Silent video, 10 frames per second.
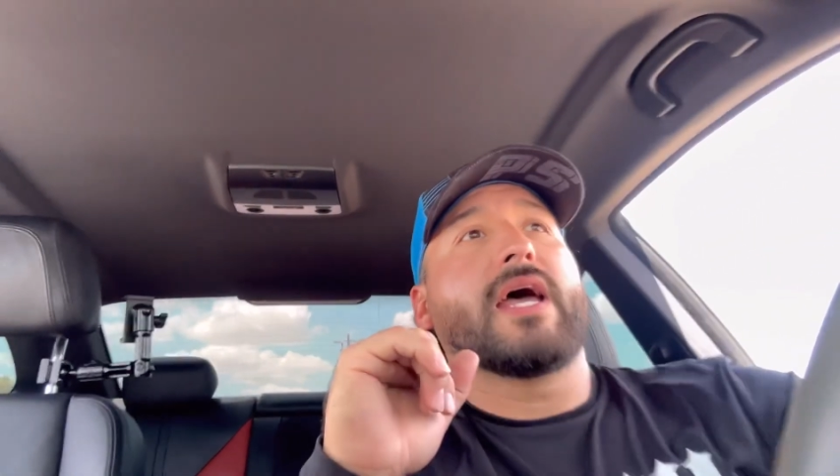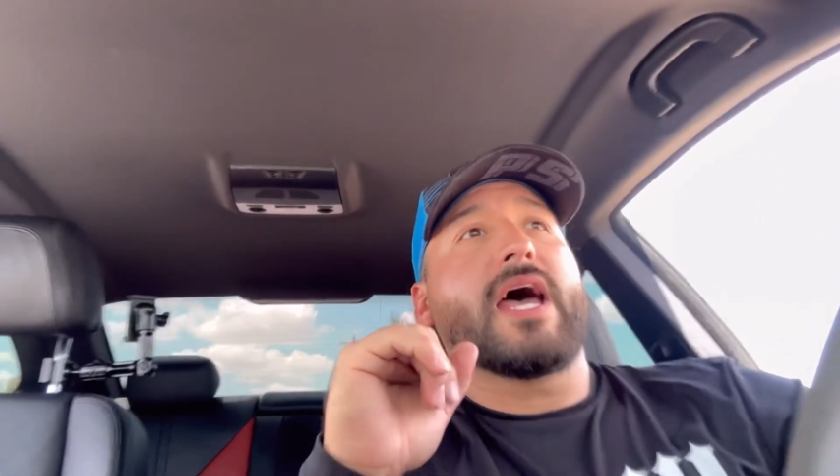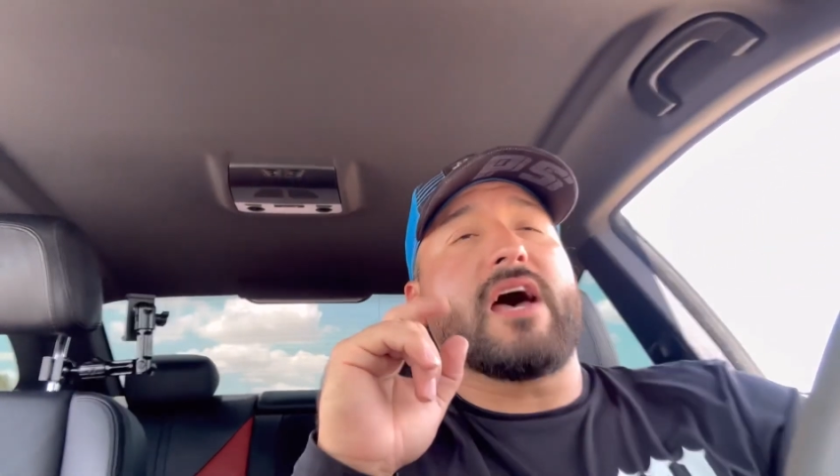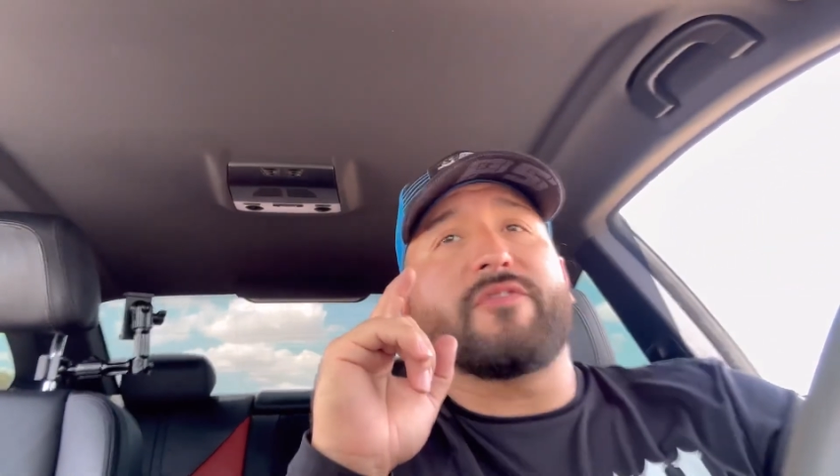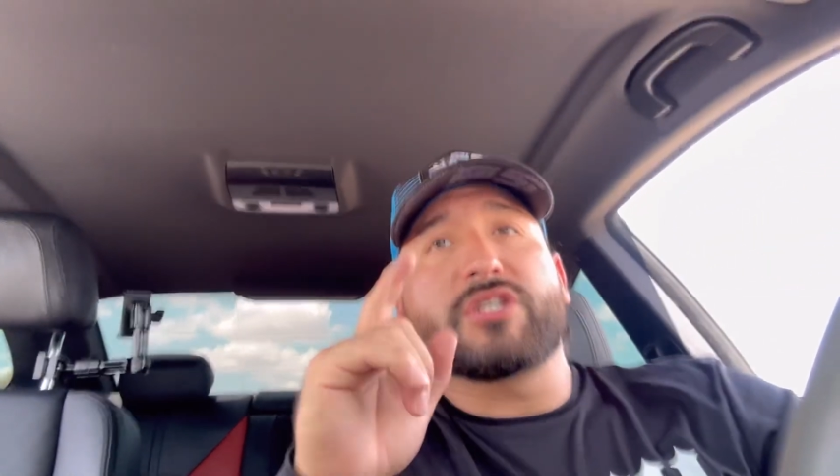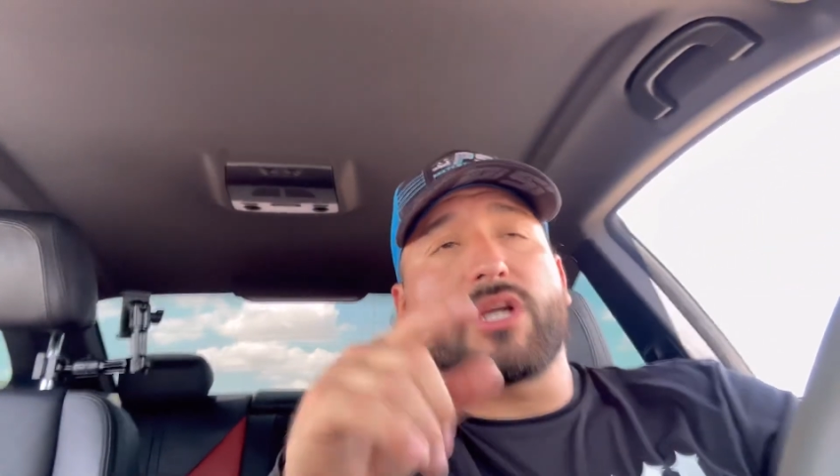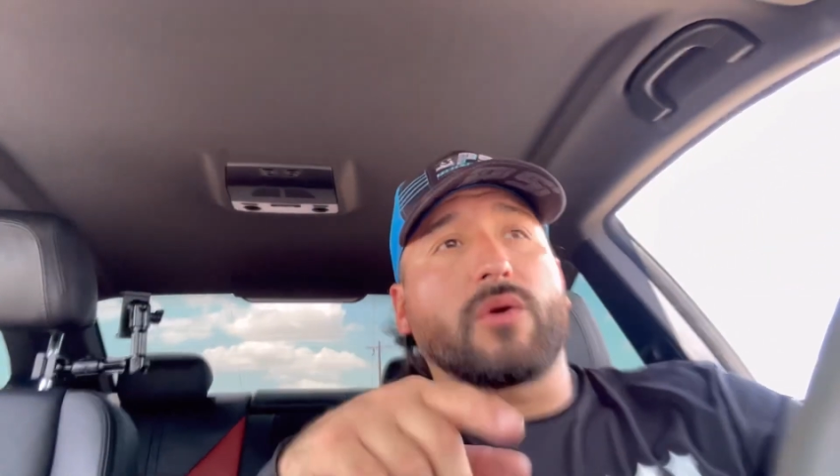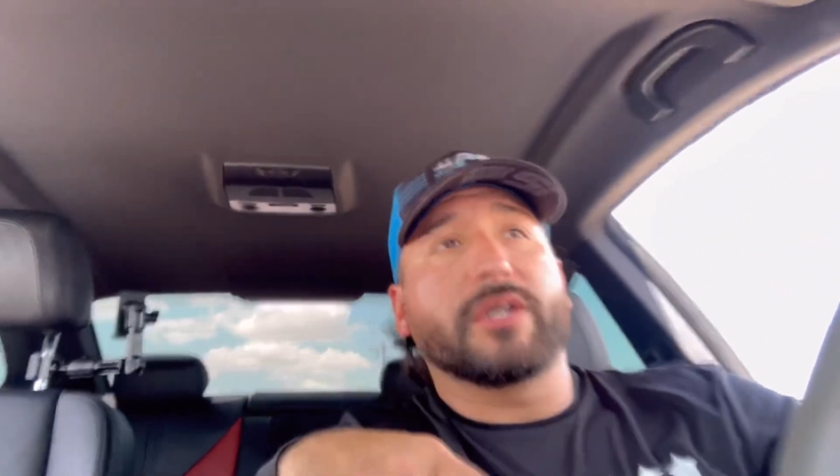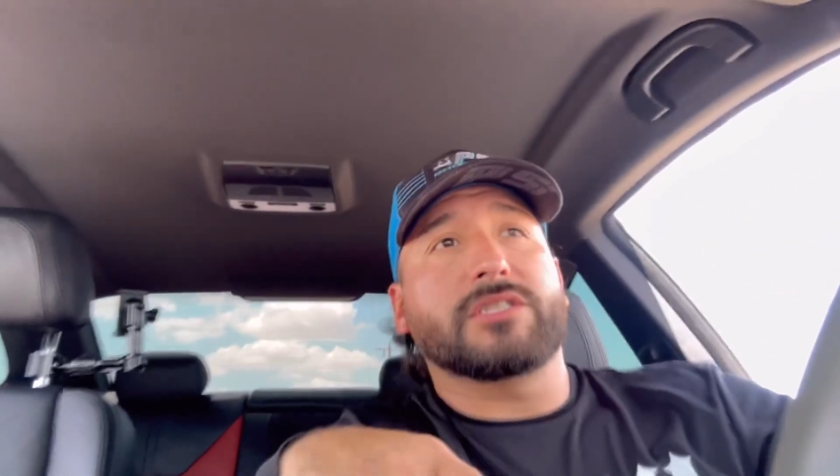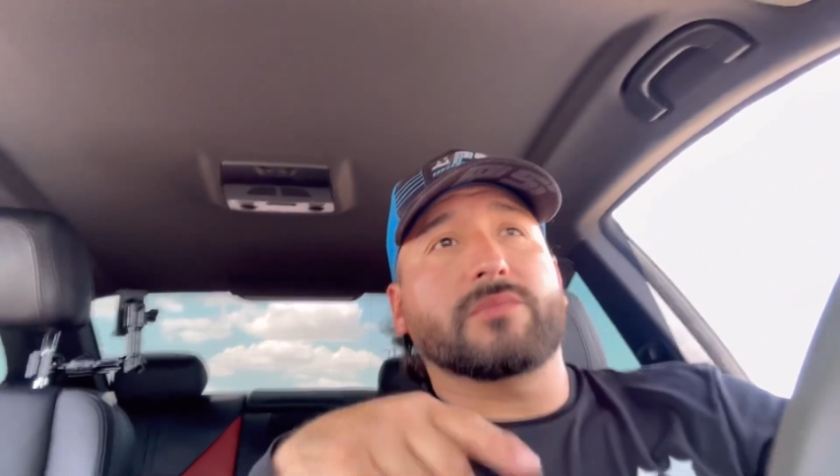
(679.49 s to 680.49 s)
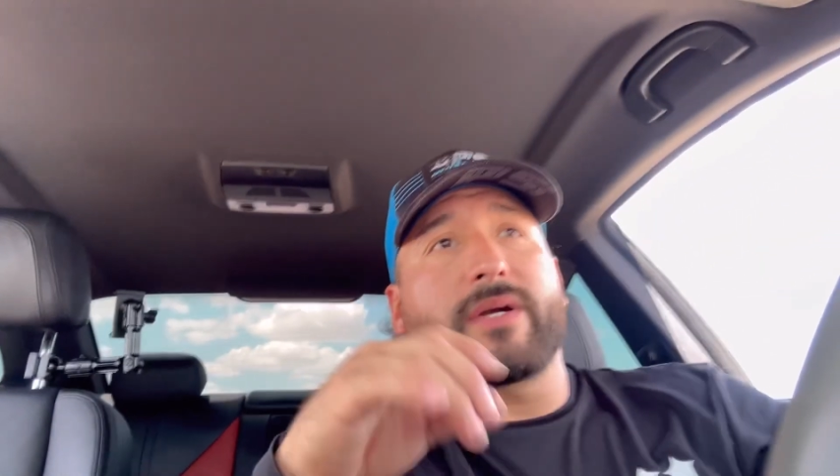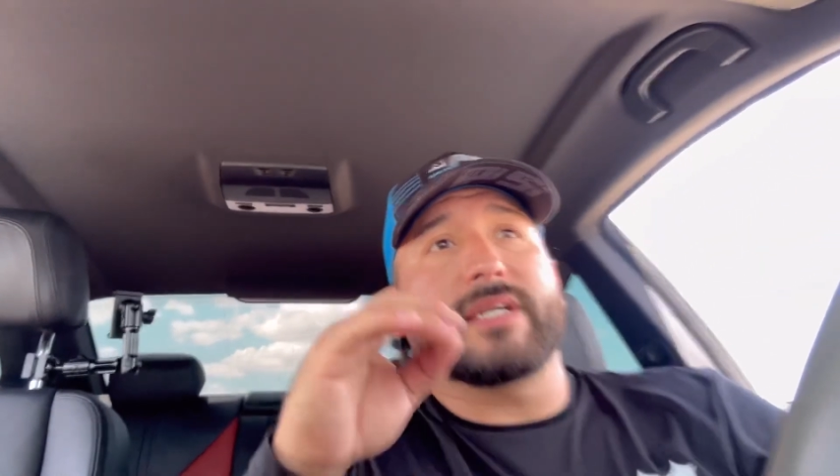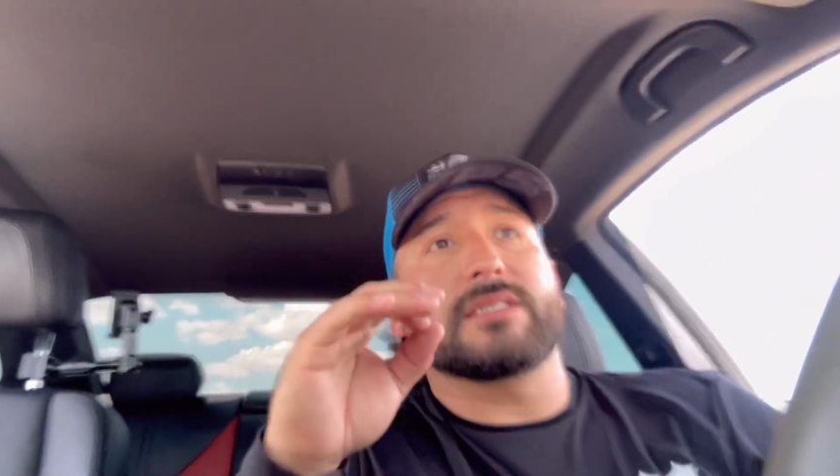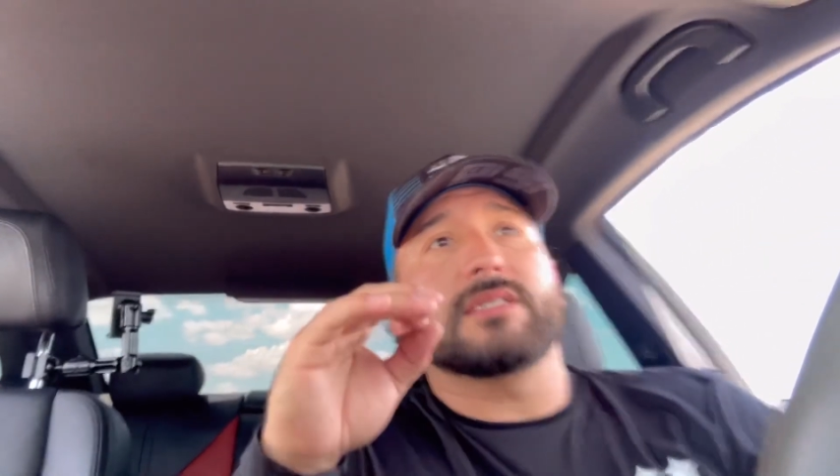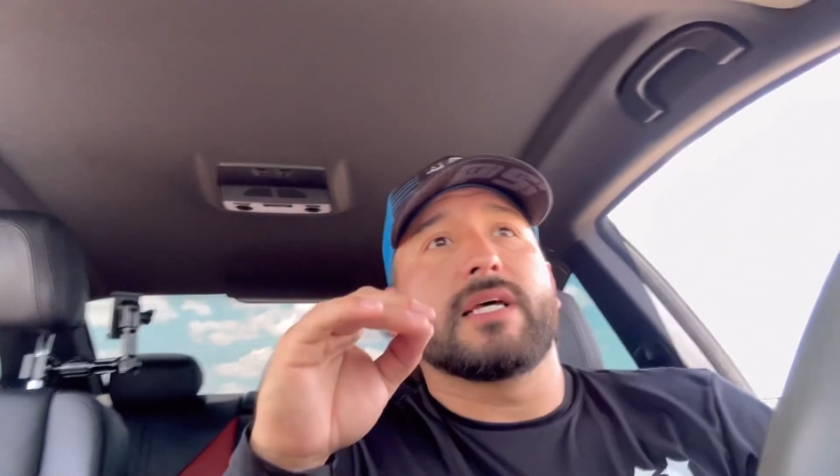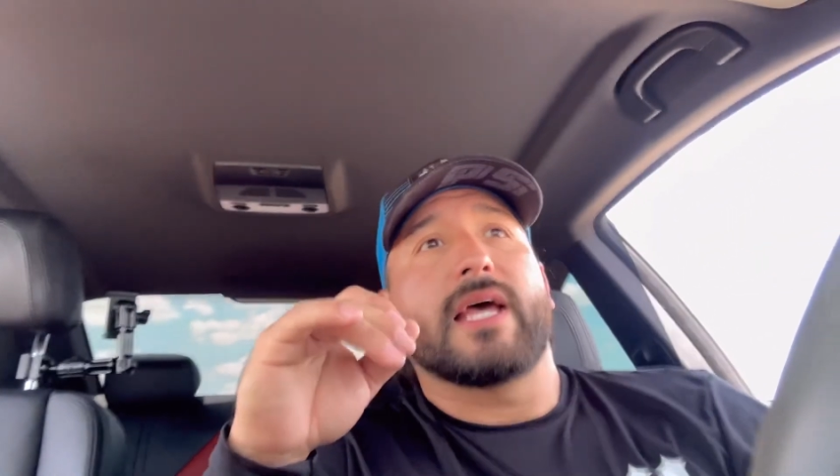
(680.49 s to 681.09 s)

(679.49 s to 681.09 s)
Half-inch lowering springs,